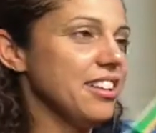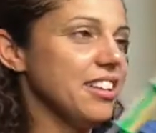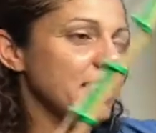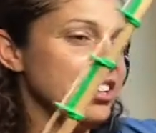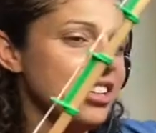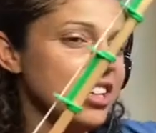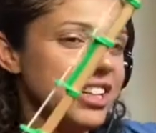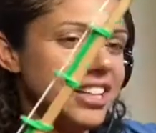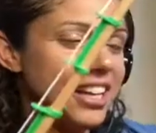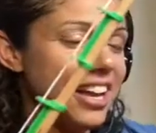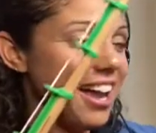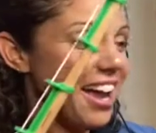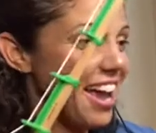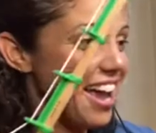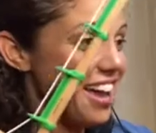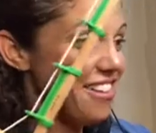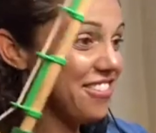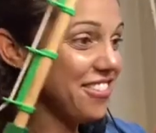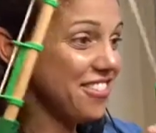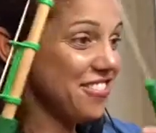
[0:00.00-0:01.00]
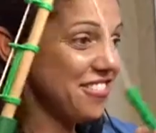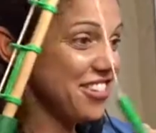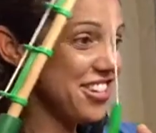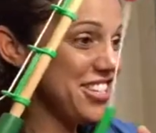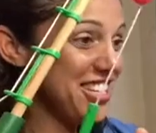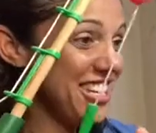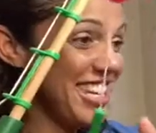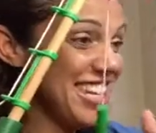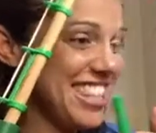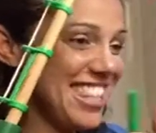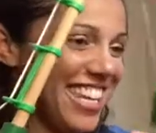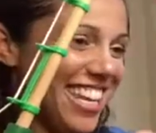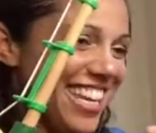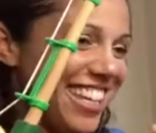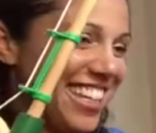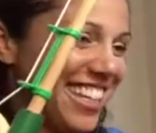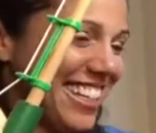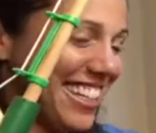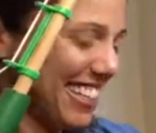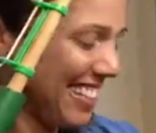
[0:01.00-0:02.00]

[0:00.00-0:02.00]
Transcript: Look, I have a fishing thing.